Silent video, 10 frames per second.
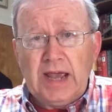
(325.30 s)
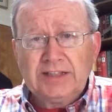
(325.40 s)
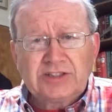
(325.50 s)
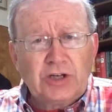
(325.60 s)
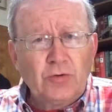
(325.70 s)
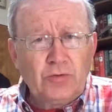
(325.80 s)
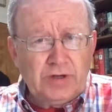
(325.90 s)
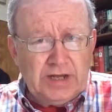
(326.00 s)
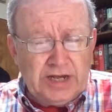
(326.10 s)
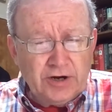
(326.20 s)
And so
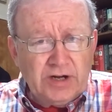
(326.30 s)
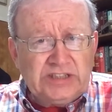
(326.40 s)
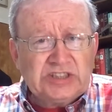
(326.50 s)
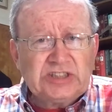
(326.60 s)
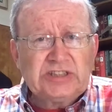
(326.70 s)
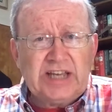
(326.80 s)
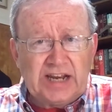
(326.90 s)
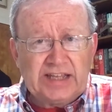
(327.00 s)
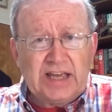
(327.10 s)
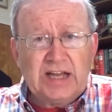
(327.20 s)
here he's
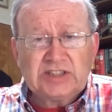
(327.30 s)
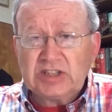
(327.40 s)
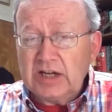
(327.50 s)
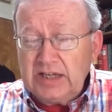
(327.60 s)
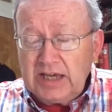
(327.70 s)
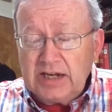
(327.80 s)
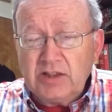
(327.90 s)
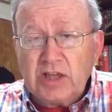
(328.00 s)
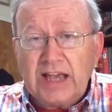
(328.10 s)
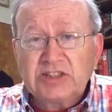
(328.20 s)
telling us,
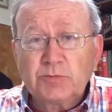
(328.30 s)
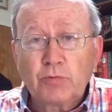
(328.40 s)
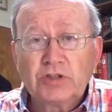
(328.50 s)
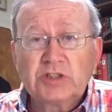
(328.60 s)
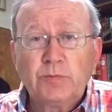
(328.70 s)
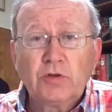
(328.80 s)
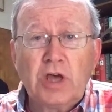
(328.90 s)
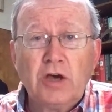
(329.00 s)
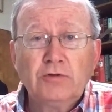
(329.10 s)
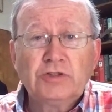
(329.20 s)
again, as the principle
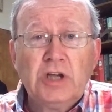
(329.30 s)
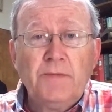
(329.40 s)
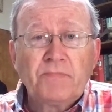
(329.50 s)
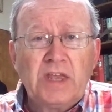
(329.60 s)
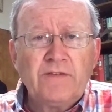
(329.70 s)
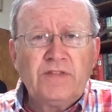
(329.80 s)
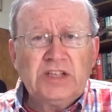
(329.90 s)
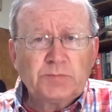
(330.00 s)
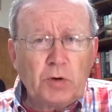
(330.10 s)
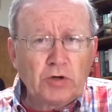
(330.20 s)
goes, if
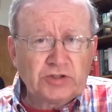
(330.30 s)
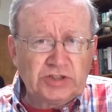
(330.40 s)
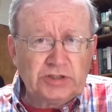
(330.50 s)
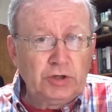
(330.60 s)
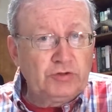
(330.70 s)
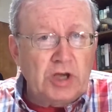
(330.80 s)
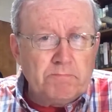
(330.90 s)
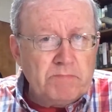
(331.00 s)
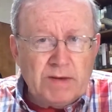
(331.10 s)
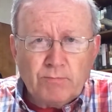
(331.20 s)
this person who's a
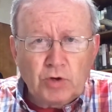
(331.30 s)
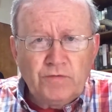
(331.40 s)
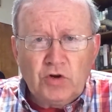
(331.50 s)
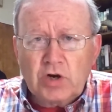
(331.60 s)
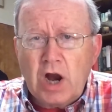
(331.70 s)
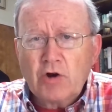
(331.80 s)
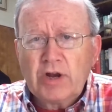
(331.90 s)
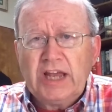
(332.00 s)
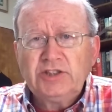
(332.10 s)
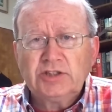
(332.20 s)
member of your
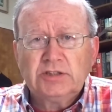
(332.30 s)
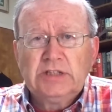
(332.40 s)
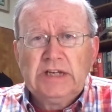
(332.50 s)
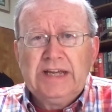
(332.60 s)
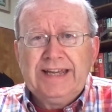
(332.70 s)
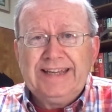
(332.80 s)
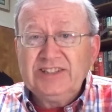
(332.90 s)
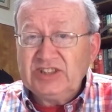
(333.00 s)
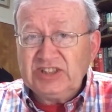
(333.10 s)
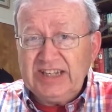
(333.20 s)
congregation
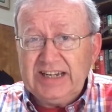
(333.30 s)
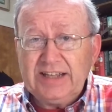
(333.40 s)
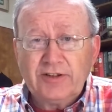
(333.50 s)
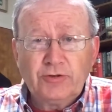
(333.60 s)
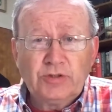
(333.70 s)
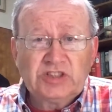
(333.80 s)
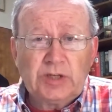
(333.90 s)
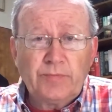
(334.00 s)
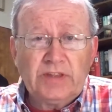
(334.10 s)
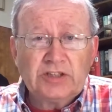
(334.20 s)
is sinning, they're doing
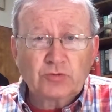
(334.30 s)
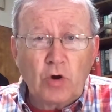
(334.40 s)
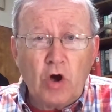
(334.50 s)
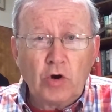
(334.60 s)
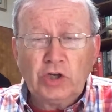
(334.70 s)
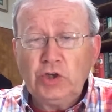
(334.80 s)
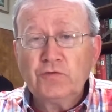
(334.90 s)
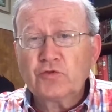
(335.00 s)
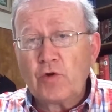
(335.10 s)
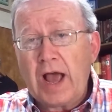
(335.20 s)
something that's wrong, and
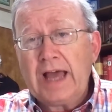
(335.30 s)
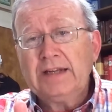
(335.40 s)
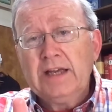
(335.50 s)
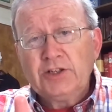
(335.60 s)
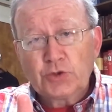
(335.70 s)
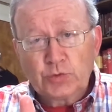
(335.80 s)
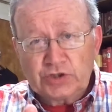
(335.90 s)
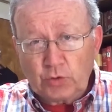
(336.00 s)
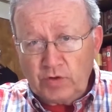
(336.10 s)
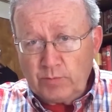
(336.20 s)
you've tried to
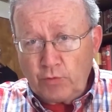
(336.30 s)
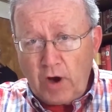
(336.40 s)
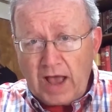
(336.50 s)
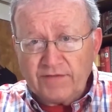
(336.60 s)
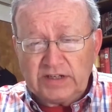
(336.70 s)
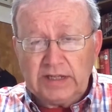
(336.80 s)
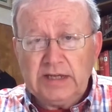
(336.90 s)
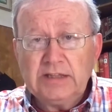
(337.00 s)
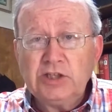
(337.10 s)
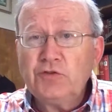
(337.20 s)
restore them
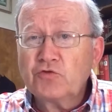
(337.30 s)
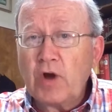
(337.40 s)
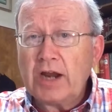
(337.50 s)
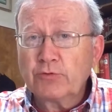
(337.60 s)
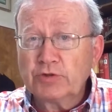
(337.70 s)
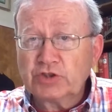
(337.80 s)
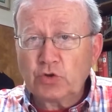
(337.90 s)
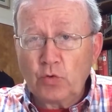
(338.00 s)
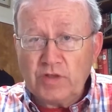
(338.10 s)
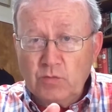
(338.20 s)
privately, and you've tried to
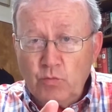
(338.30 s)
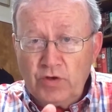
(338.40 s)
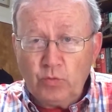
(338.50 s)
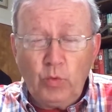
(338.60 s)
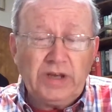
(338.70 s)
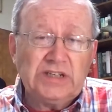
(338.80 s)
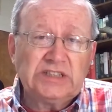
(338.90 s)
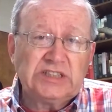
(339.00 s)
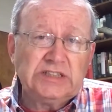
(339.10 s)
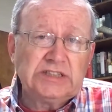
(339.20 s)
restore them with
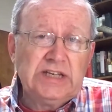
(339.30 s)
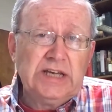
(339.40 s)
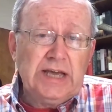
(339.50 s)
witnesses,